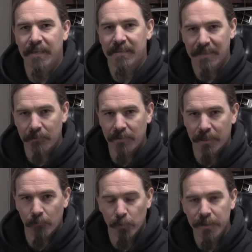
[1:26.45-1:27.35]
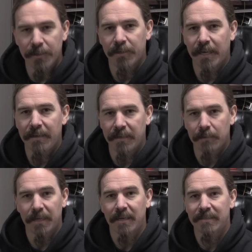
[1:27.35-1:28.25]
that sound like a really good idea
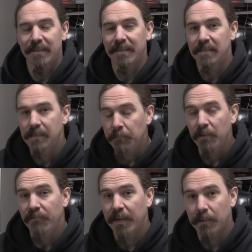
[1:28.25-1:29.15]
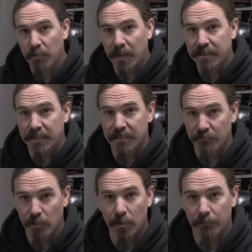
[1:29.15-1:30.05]
because they simplify the process
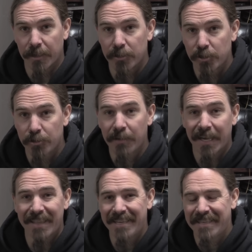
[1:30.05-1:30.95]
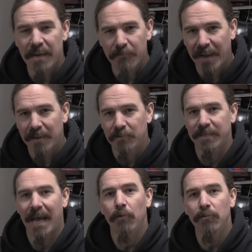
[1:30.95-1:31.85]
of long-range shooting and they take factors
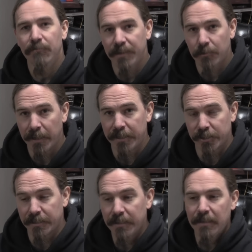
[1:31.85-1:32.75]
out of the equation